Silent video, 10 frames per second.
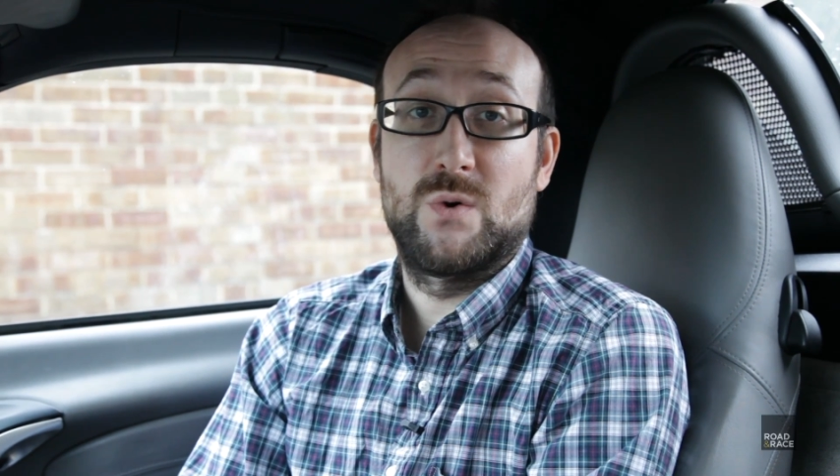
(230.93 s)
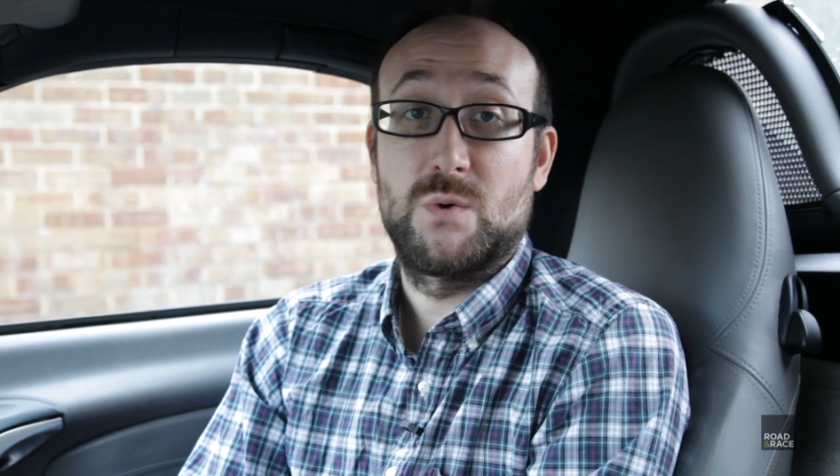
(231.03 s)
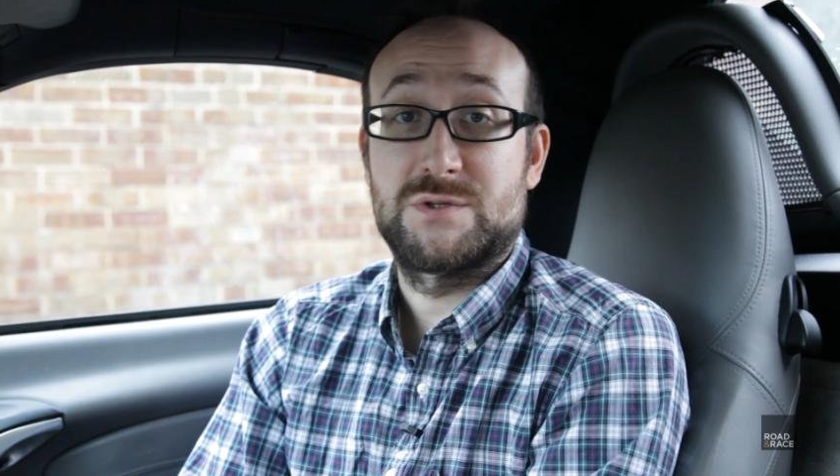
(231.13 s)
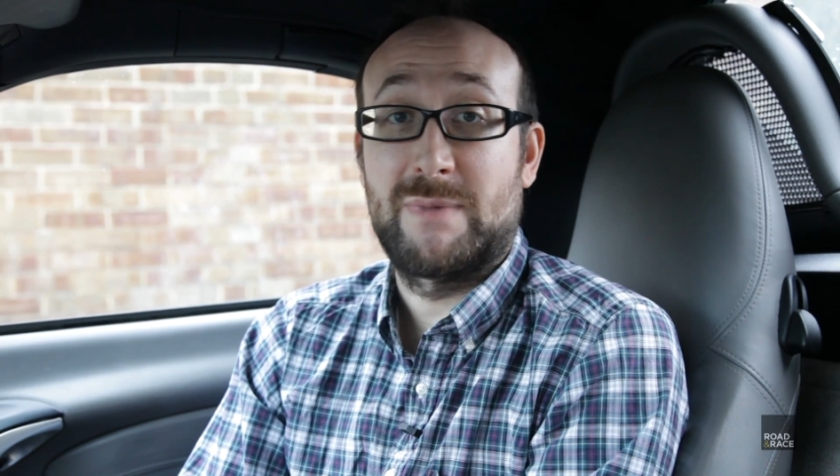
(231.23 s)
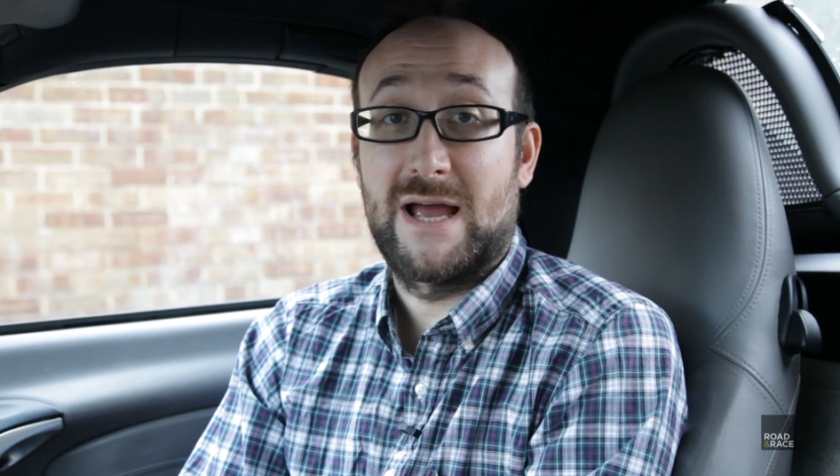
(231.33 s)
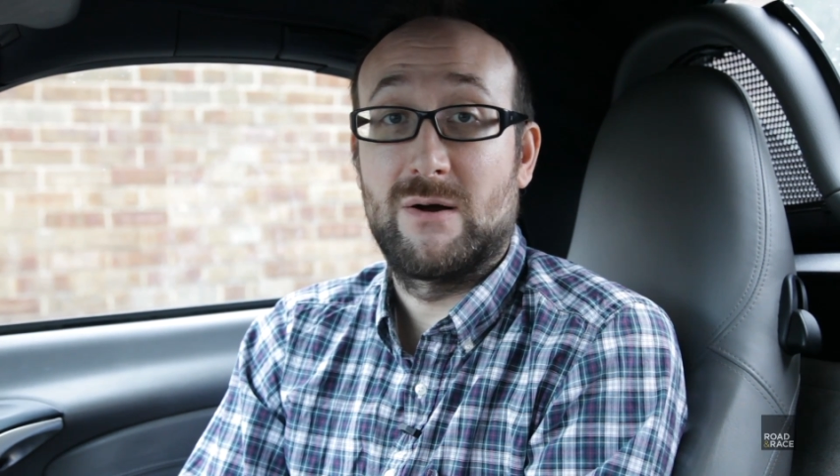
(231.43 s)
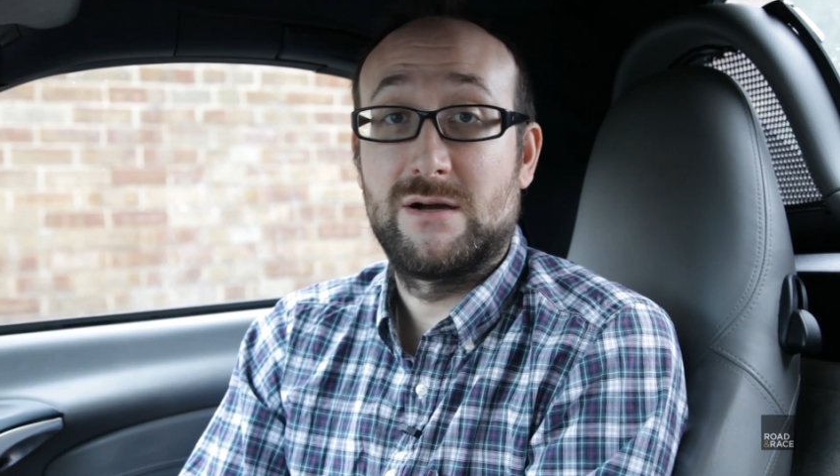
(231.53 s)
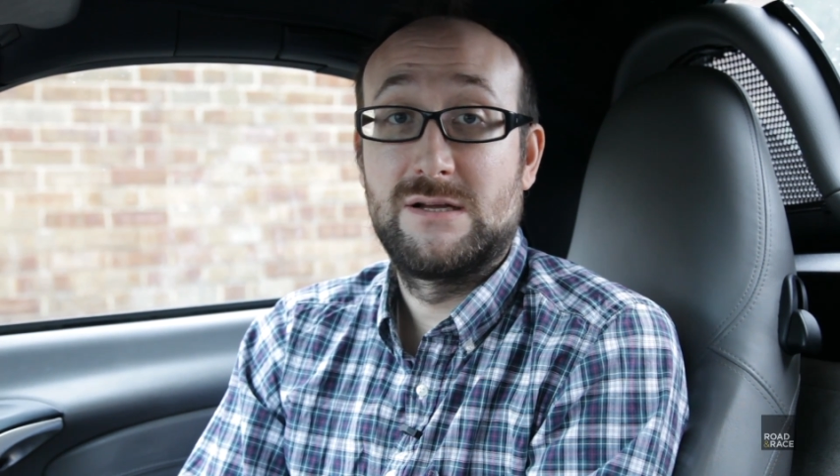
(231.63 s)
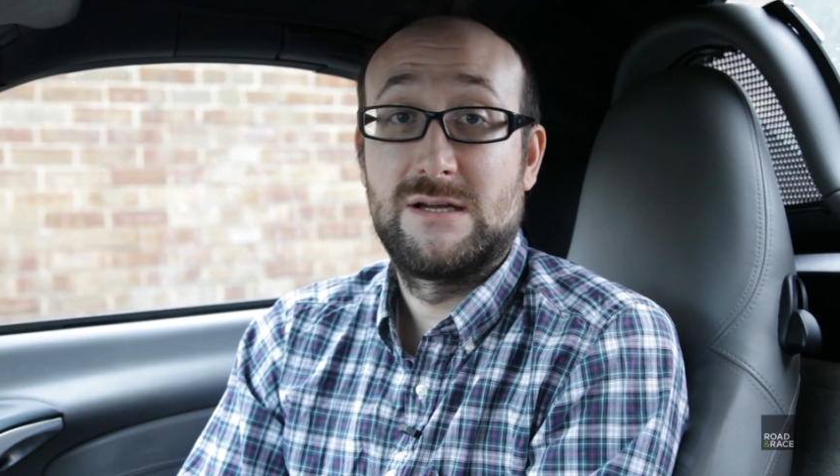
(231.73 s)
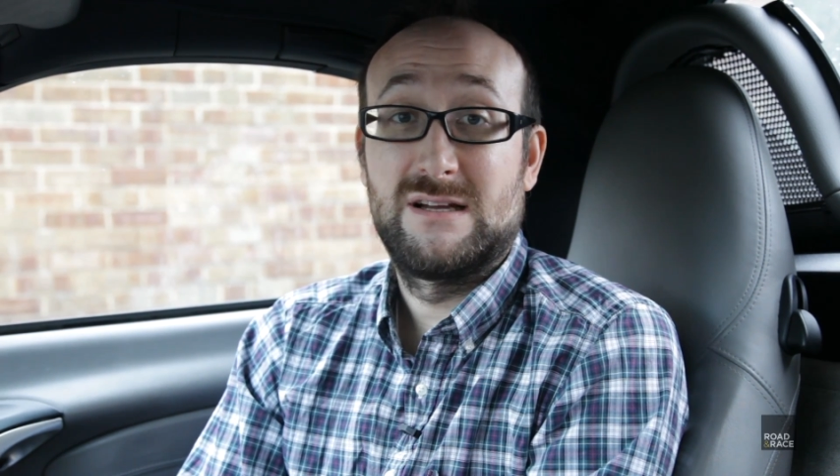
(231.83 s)

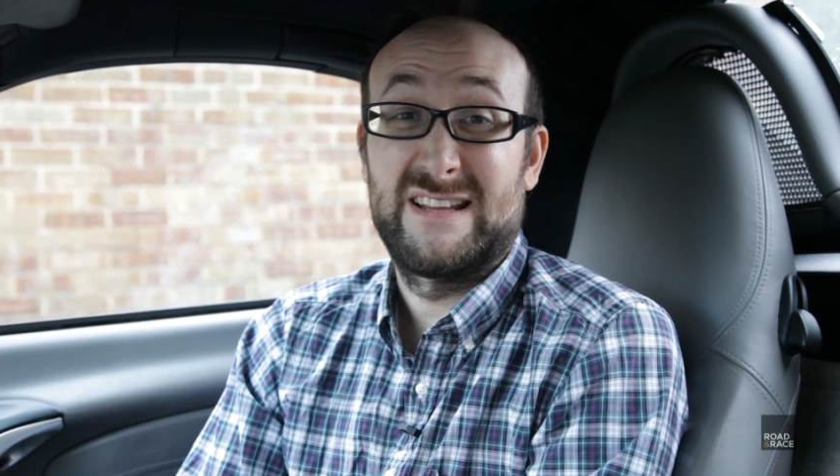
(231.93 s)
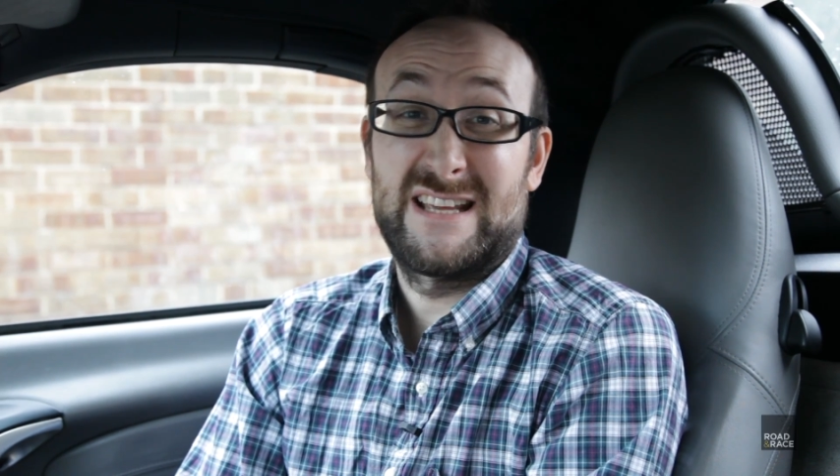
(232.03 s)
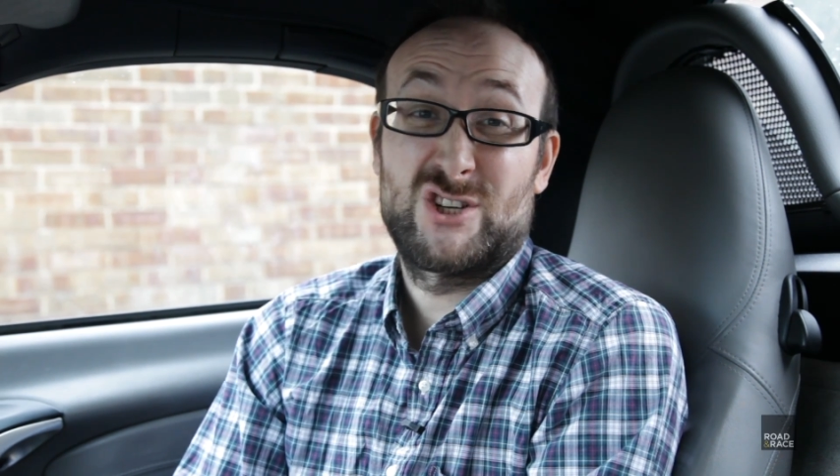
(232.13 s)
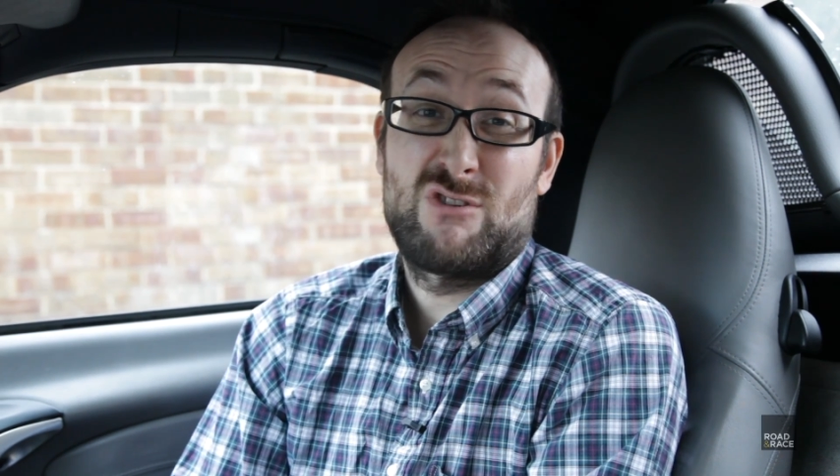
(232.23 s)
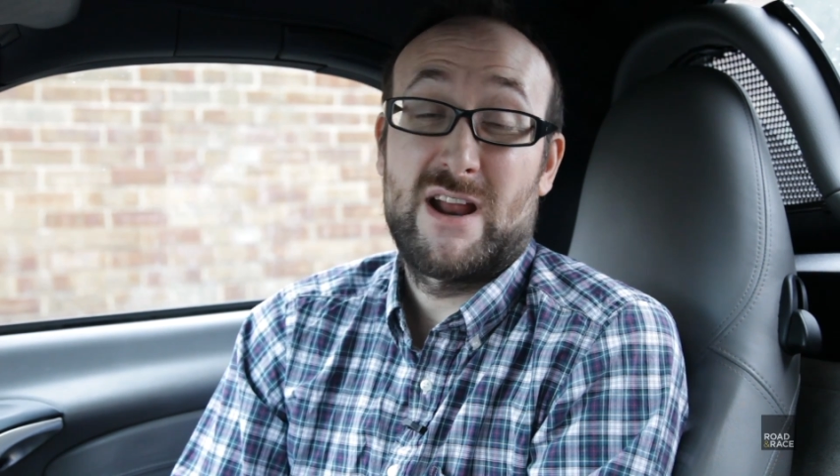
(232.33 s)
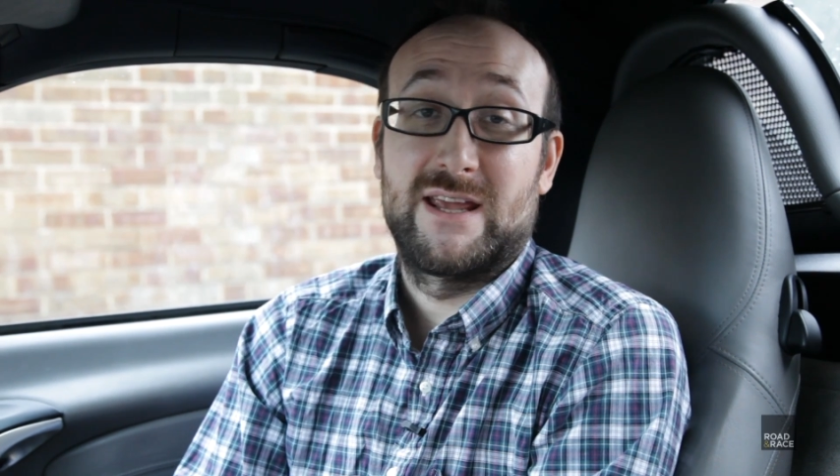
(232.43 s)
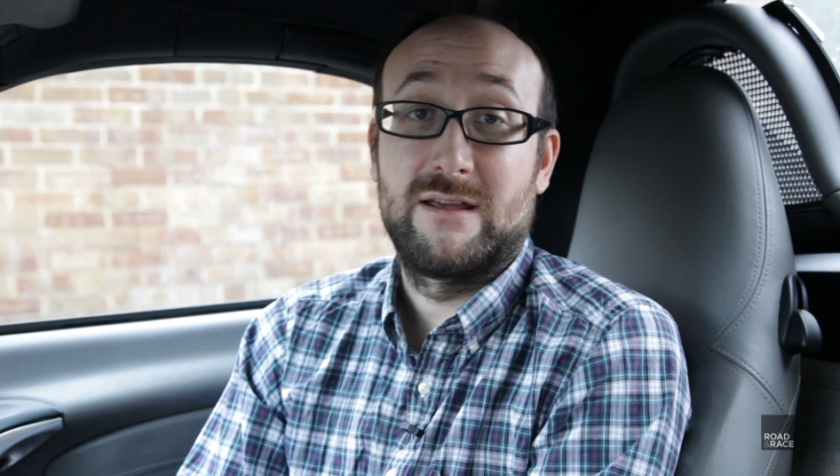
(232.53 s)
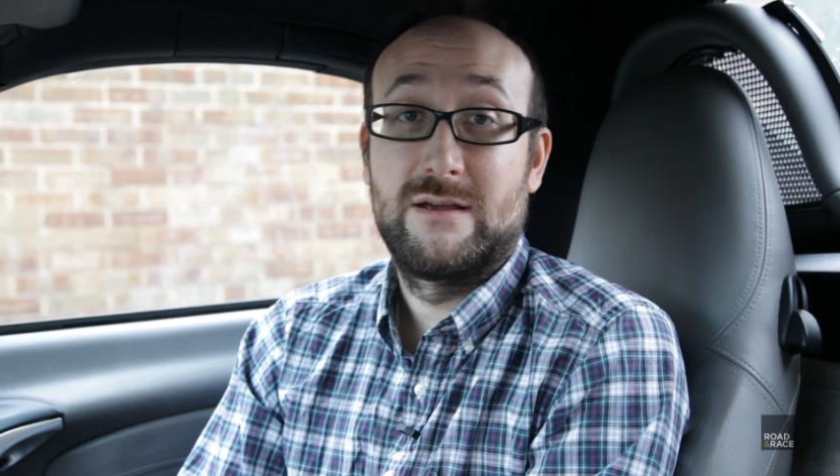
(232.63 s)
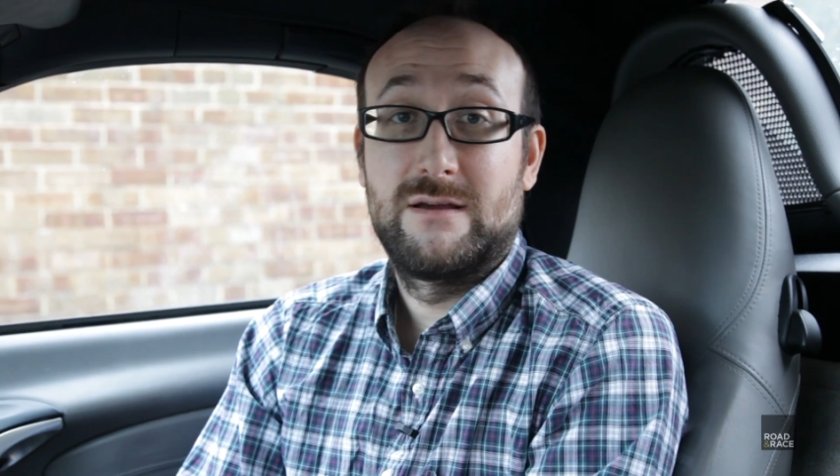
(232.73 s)
horsepower, and that's great.